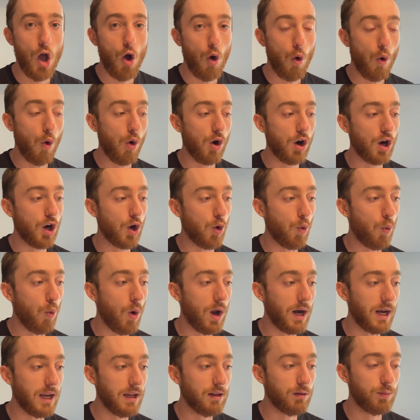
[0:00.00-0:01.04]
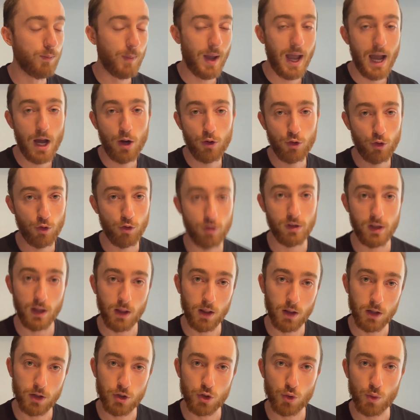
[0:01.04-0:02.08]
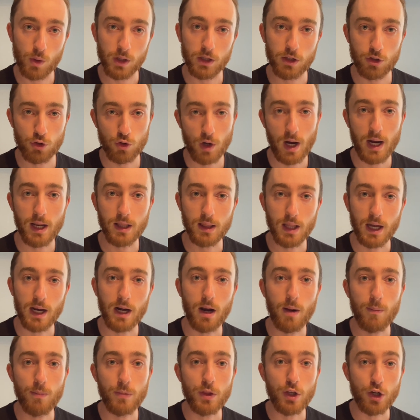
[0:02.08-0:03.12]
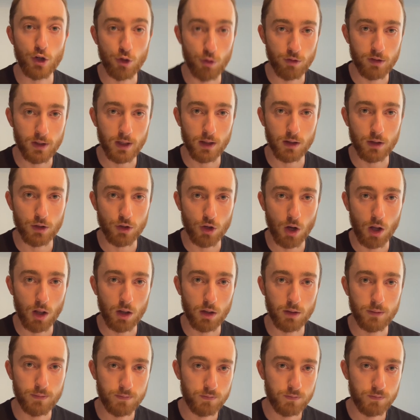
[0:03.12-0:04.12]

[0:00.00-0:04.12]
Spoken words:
Or what is Pound New Zealand doing to try and line up the New Zealand dollar?